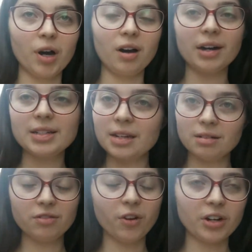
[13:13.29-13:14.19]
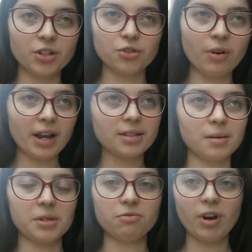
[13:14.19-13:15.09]
I didn't find a dress. I
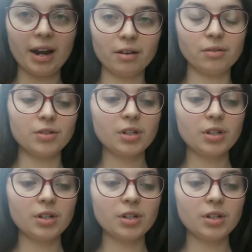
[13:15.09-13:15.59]
was round